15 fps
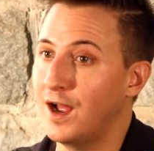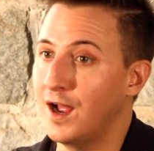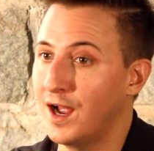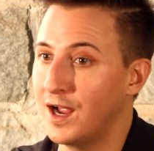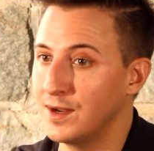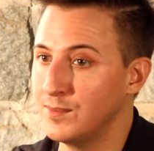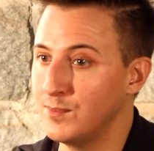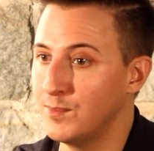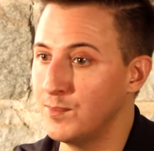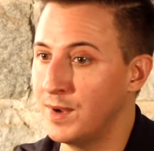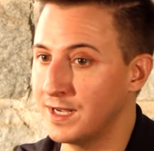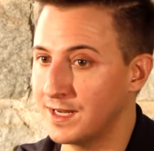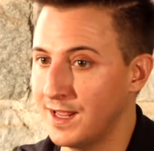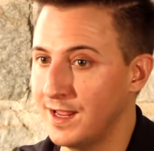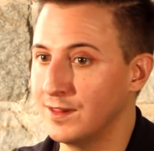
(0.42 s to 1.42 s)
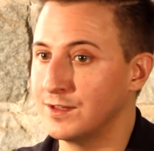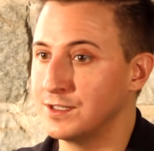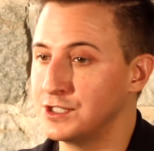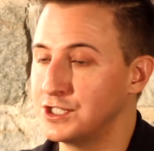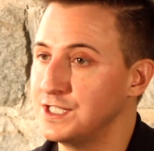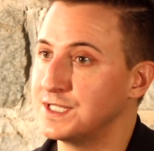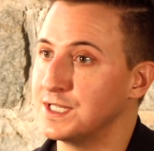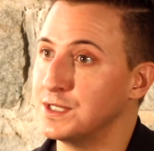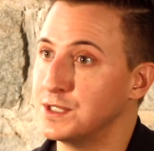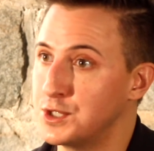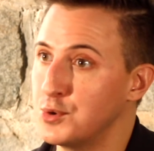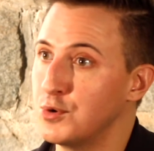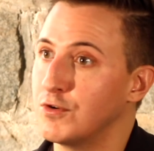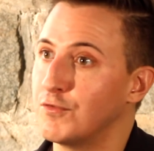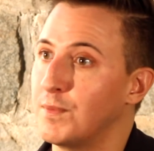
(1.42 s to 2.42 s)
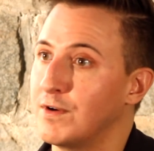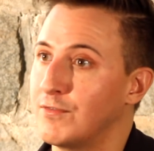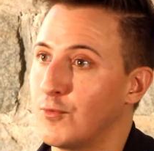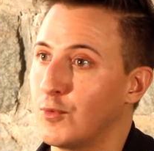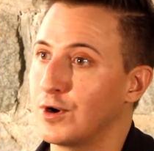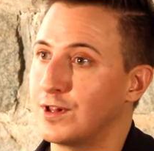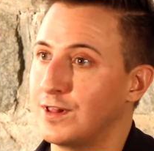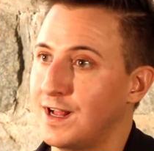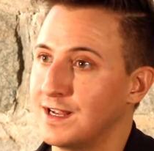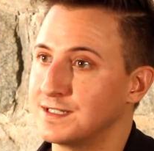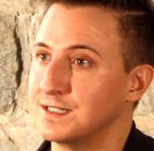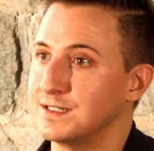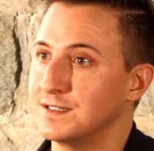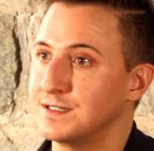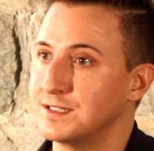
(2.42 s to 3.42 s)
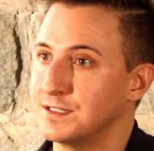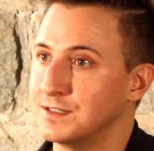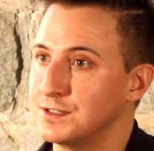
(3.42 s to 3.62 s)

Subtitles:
I met Kaitlyn. She's in two of my four classes,